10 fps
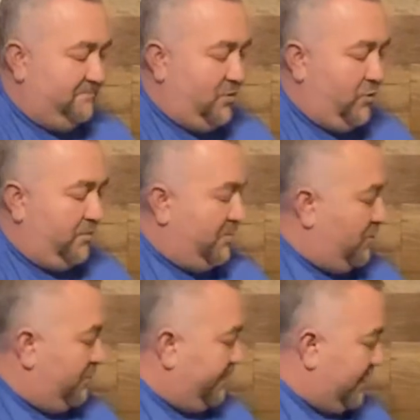more and
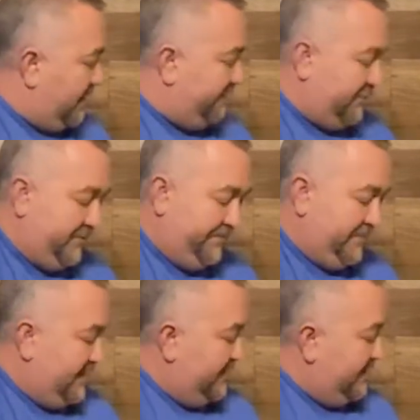more powerful
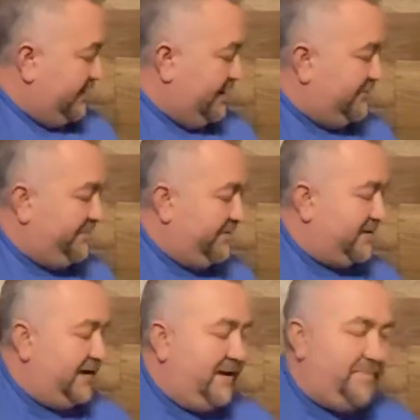as you put the
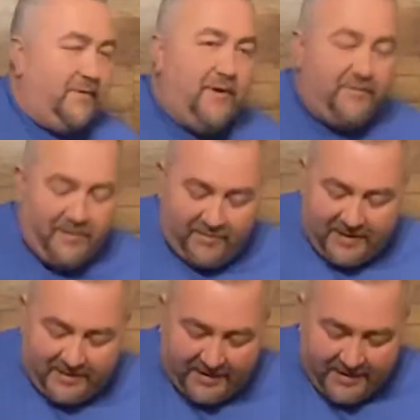capo on and go
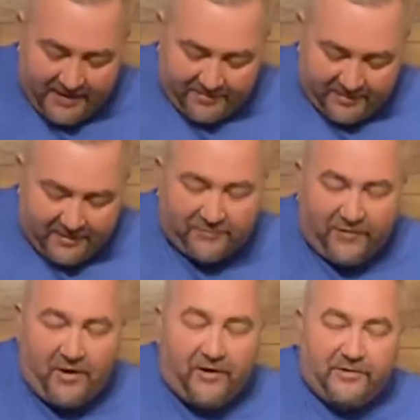down the neck, but as
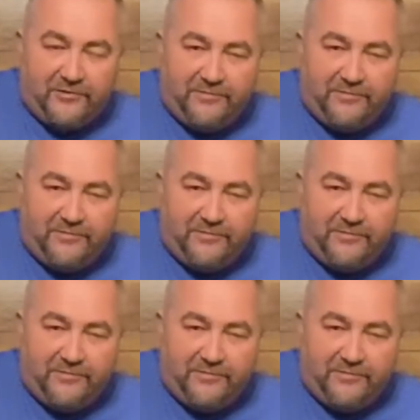far as...